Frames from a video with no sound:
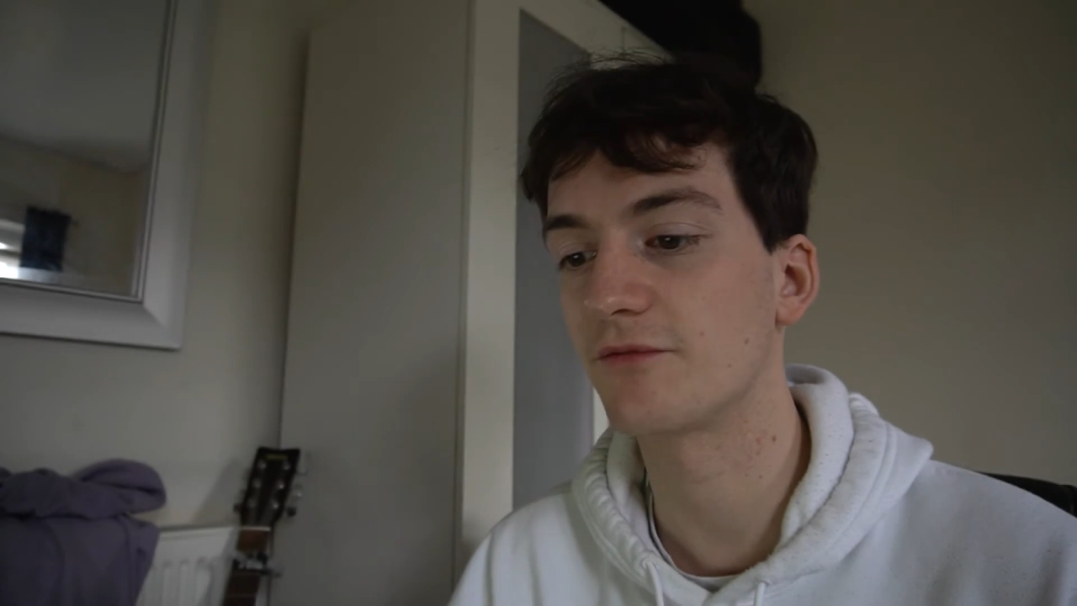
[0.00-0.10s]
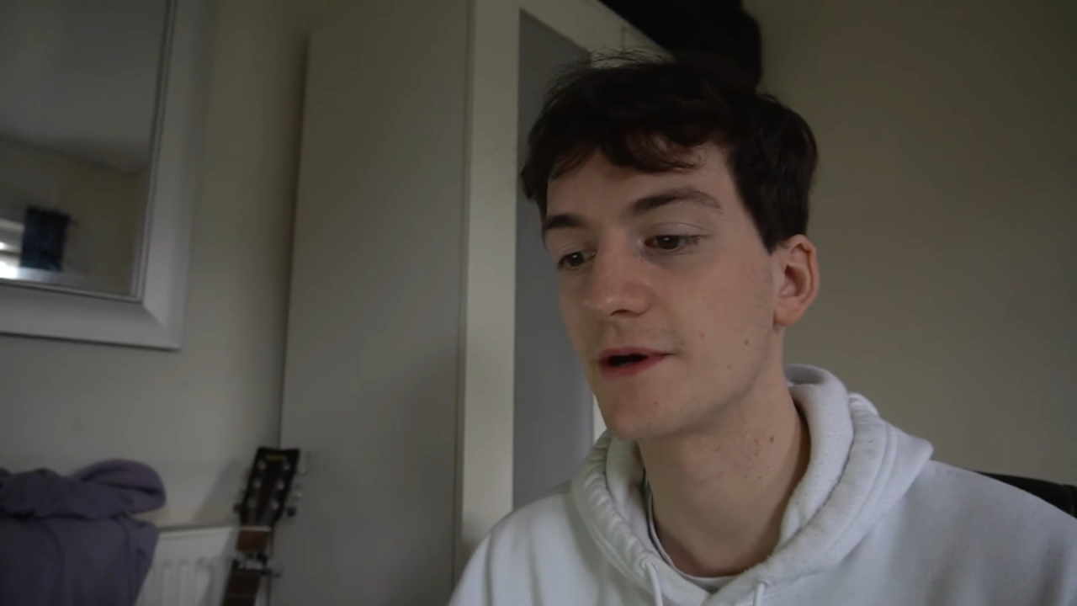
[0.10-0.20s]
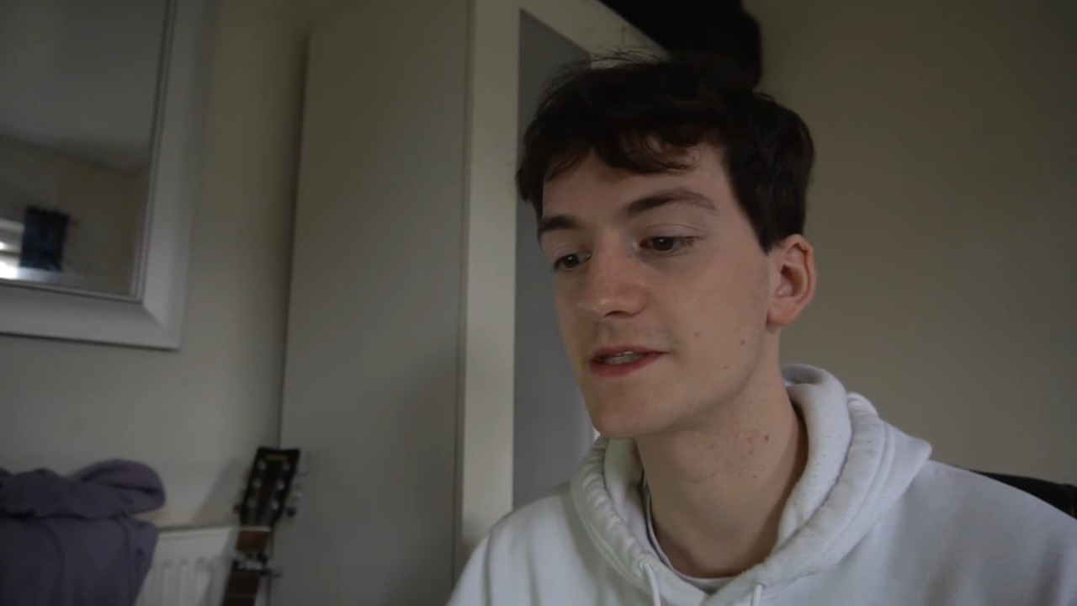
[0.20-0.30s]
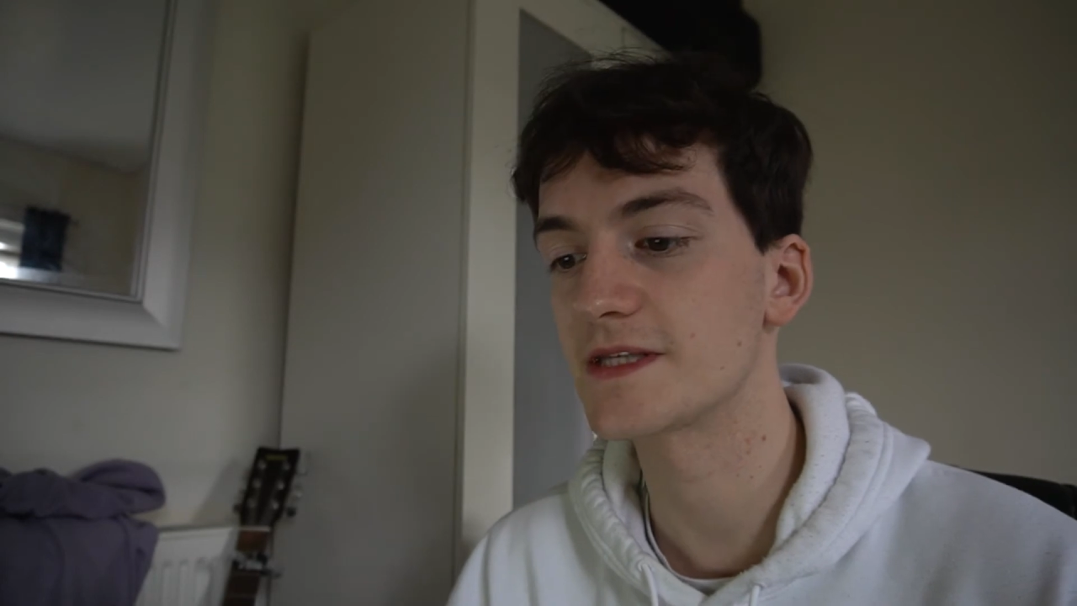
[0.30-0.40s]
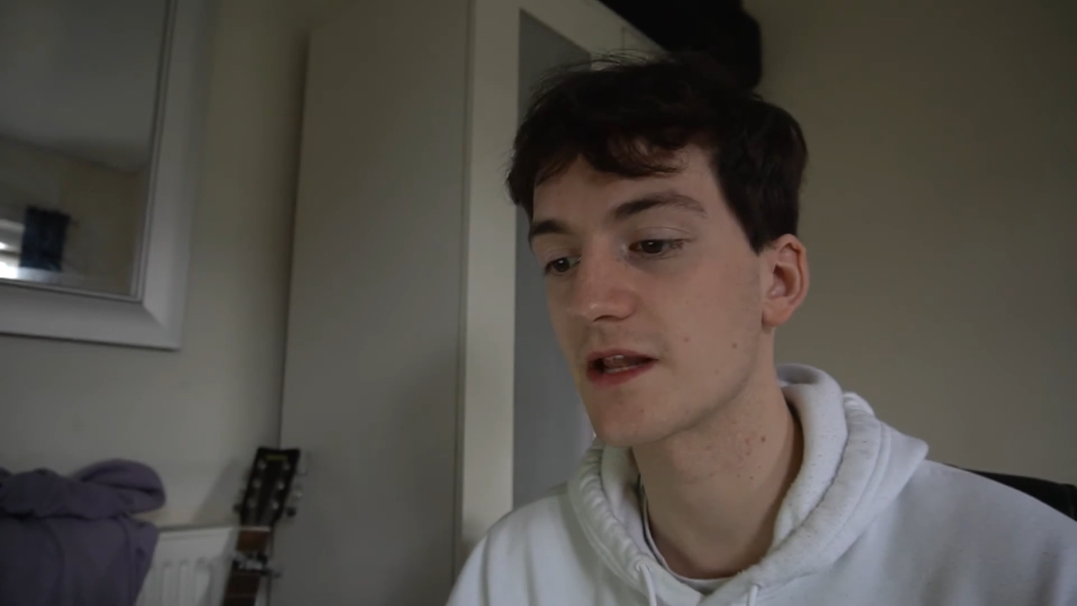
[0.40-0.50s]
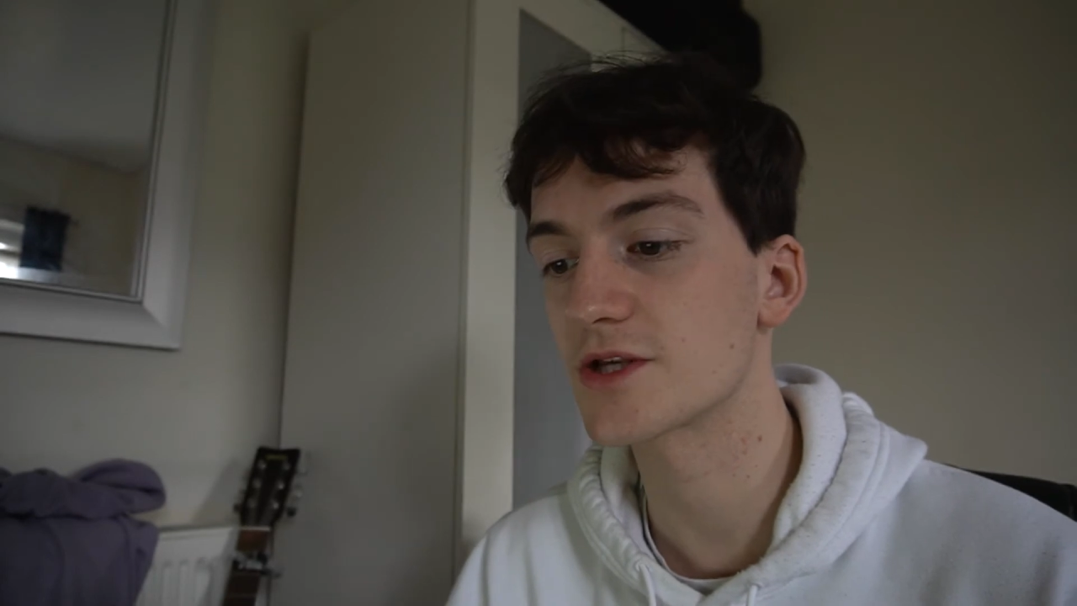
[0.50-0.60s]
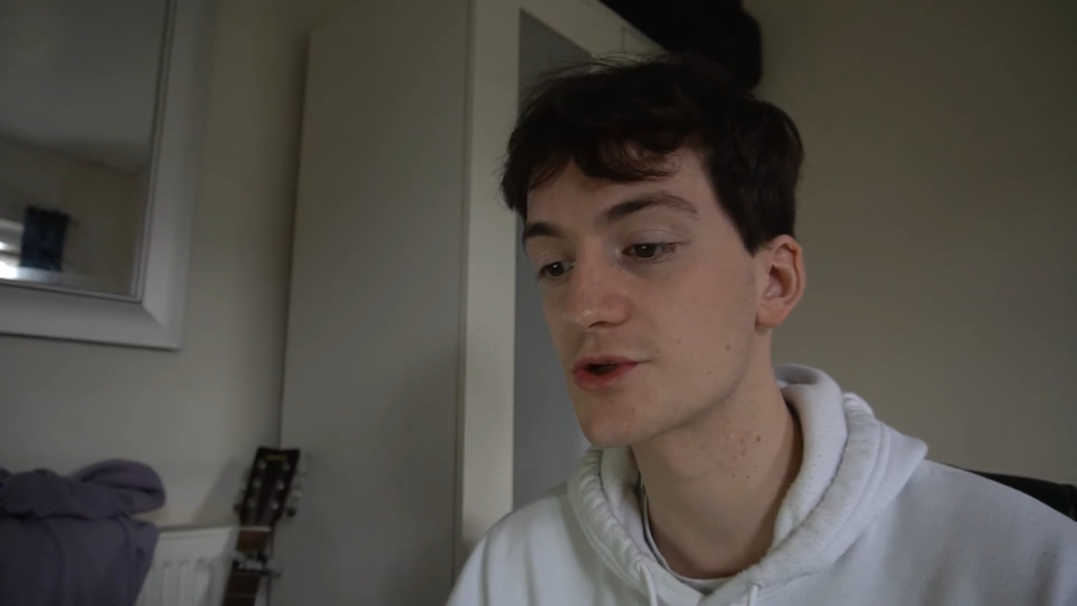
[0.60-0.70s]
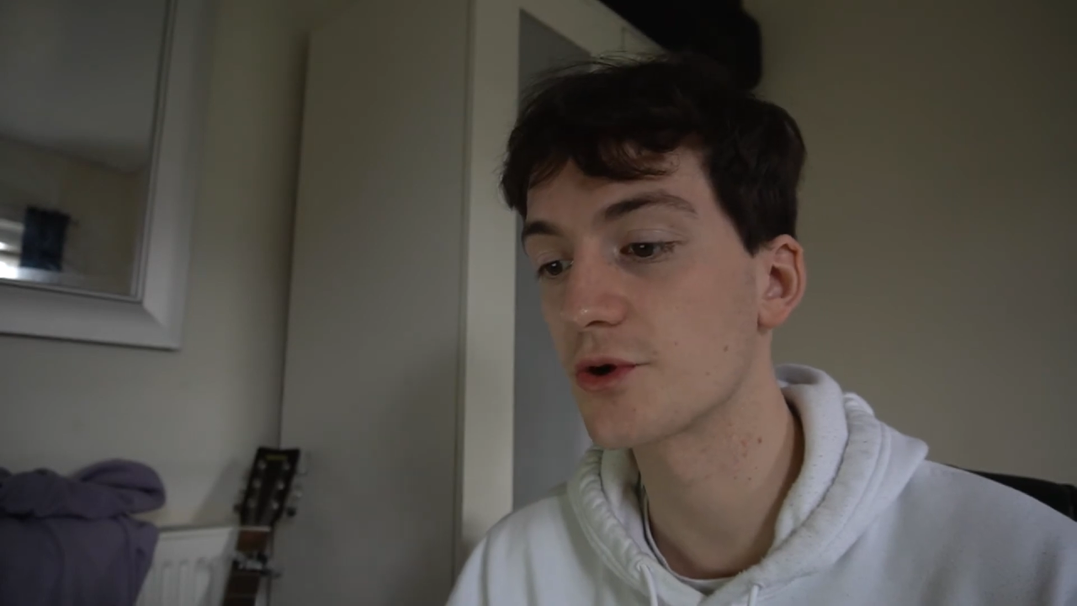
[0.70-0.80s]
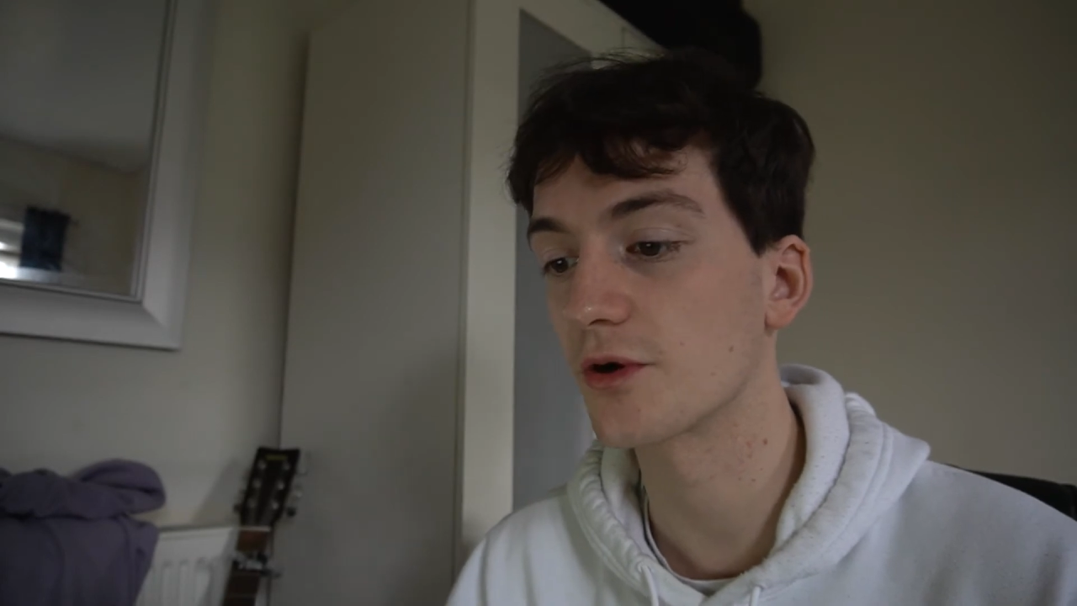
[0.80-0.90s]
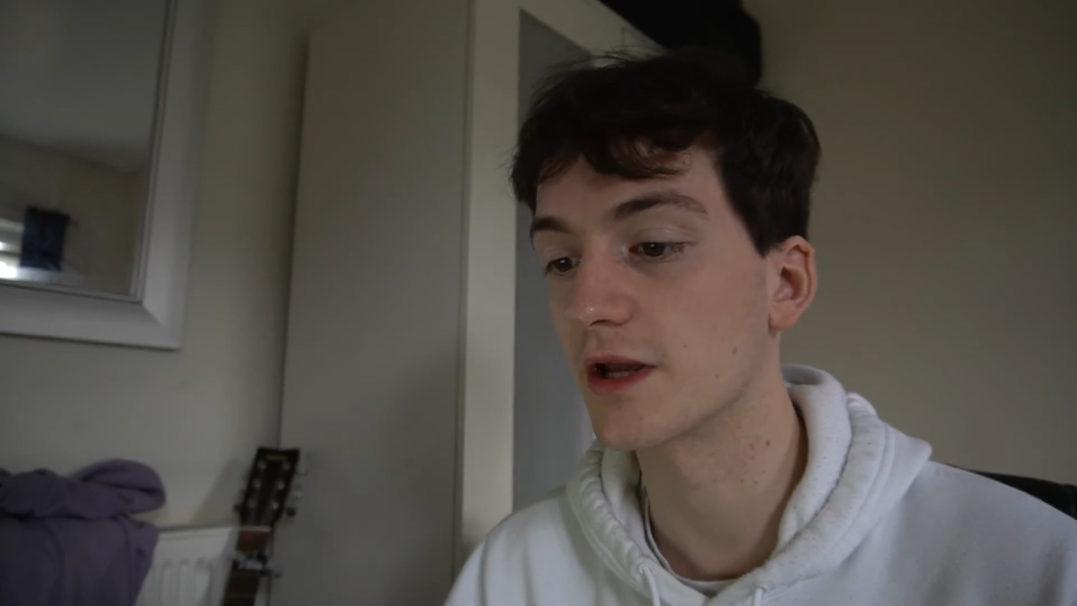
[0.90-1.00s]
way to tell a
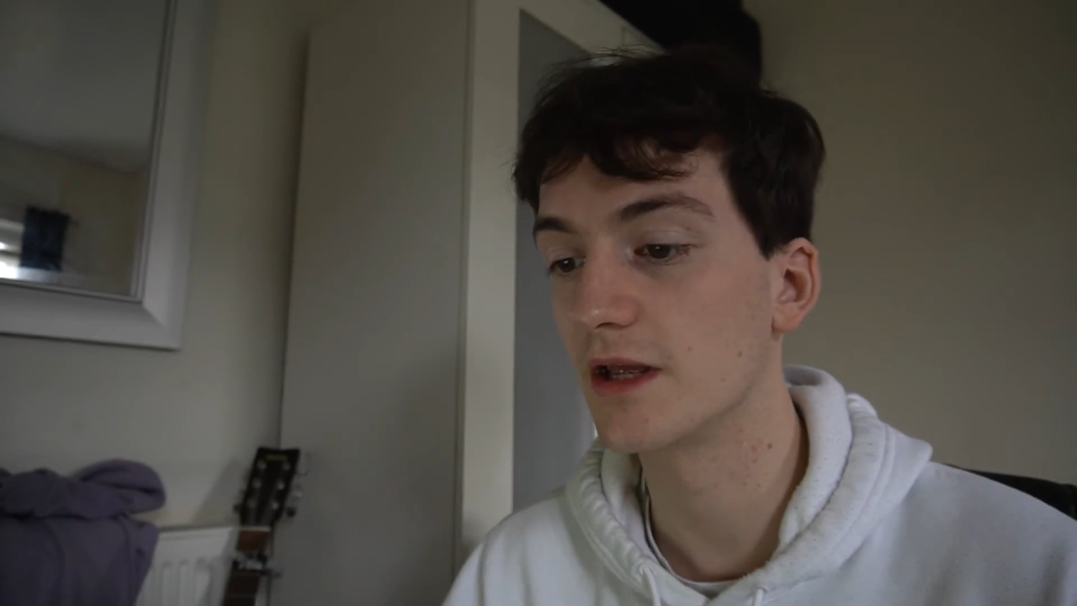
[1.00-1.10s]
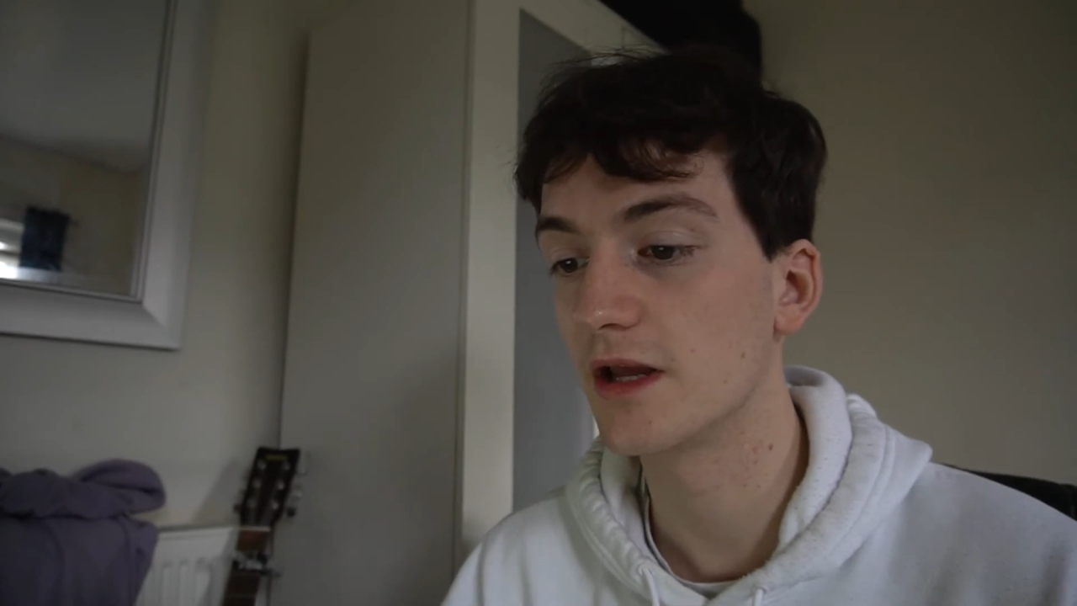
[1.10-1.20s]
story.